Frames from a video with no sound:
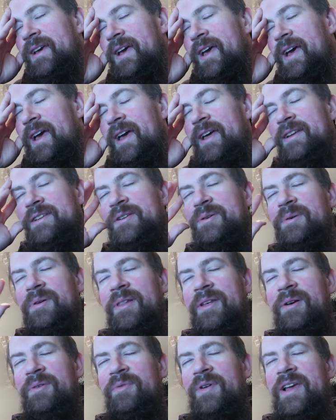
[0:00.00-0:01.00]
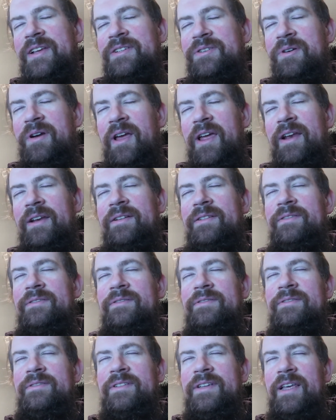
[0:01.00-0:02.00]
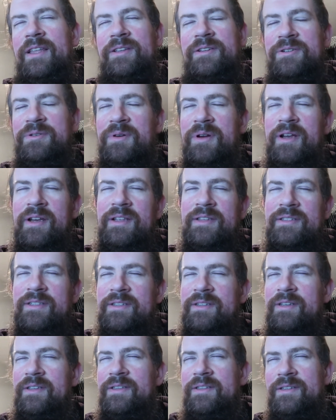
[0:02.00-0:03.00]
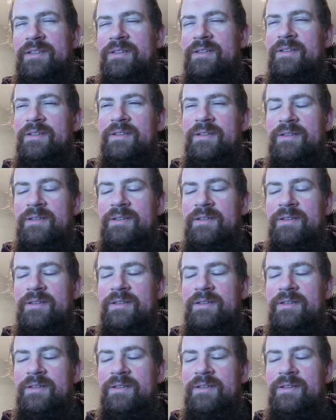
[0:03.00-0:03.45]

uh, to a little restaurant down the street. It's it's